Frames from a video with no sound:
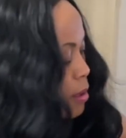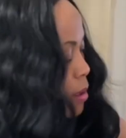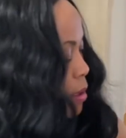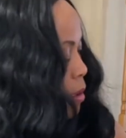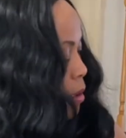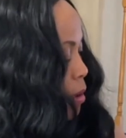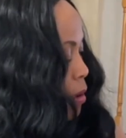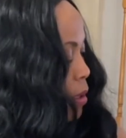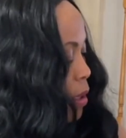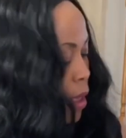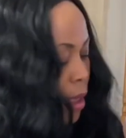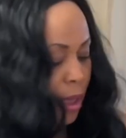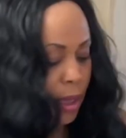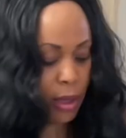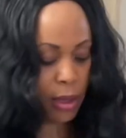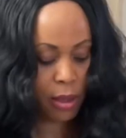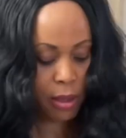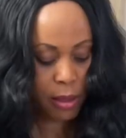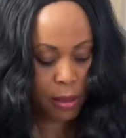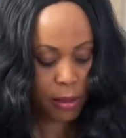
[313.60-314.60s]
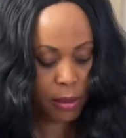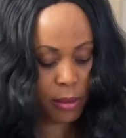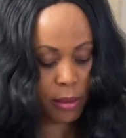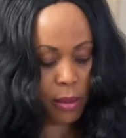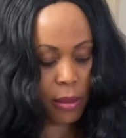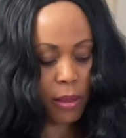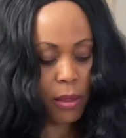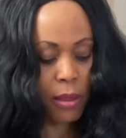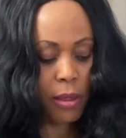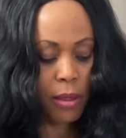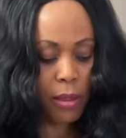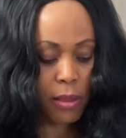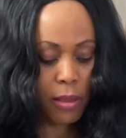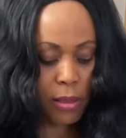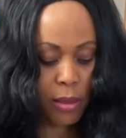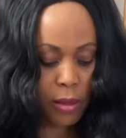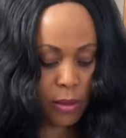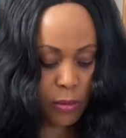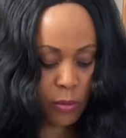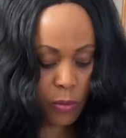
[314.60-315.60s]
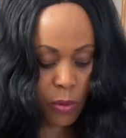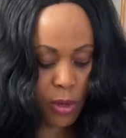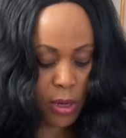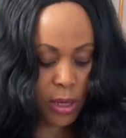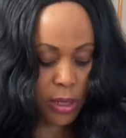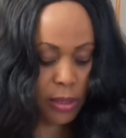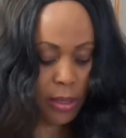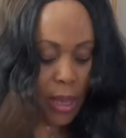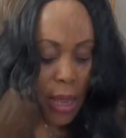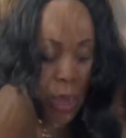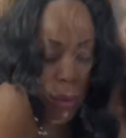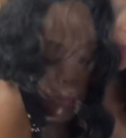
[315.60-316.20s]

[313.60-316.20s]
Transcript: Okay. This one is them.